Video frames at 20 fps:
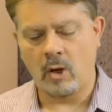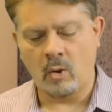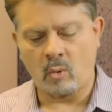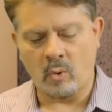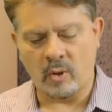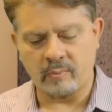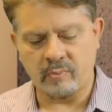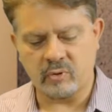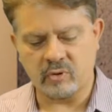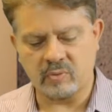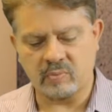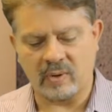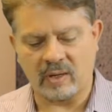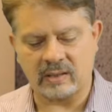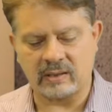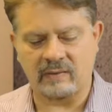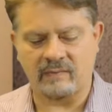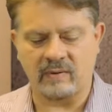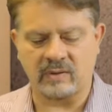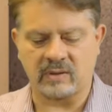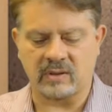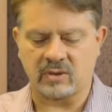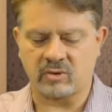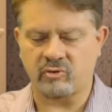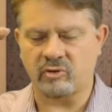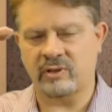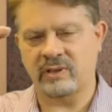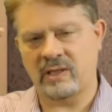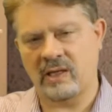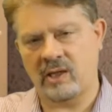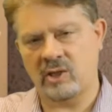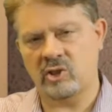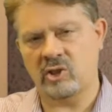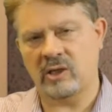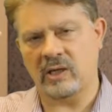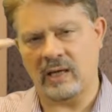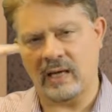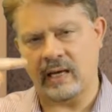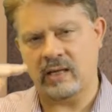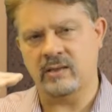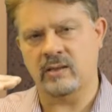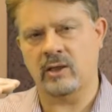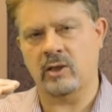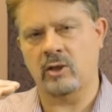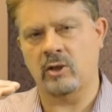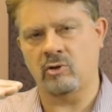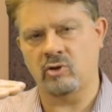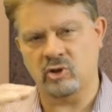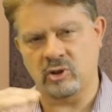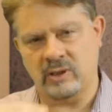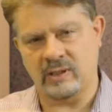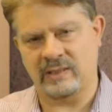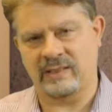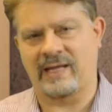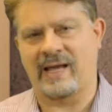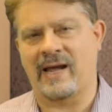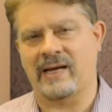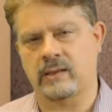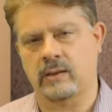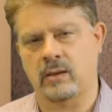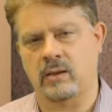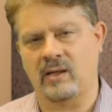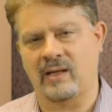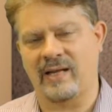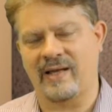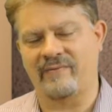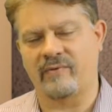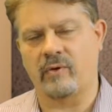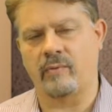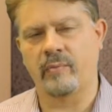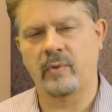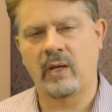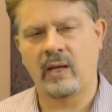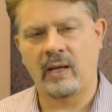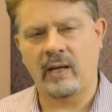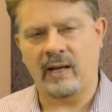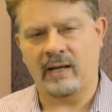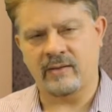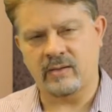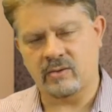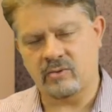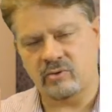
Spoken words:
One perspective is the strategic, execution, and tactical level. At the